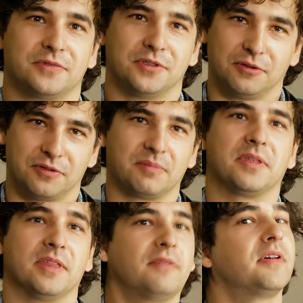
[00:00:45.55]
you know,
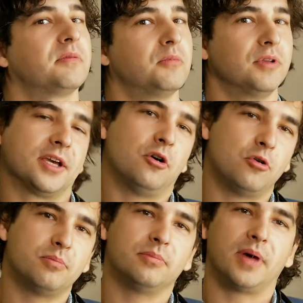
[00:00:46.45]
something that felt more like
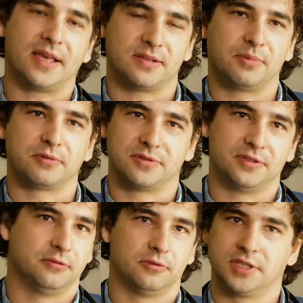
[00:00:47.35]
home as
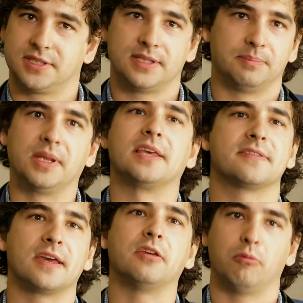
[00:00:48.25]
opposed to just a
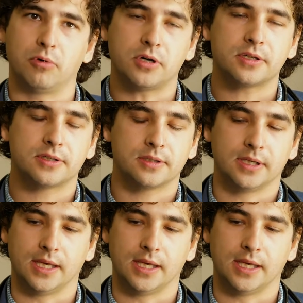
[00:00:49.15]
place that you worked.